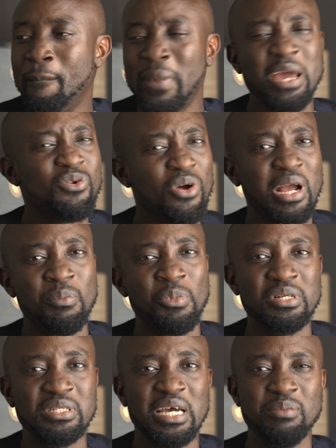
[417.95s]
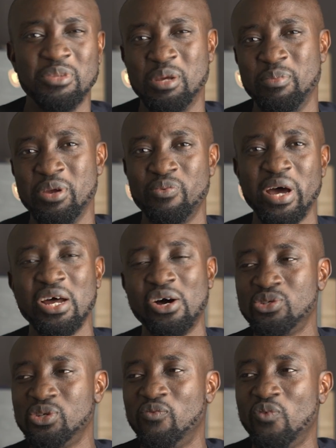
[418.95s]
might not come on time. They may run
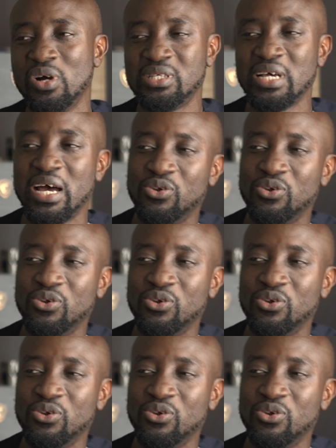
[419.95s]
out of water,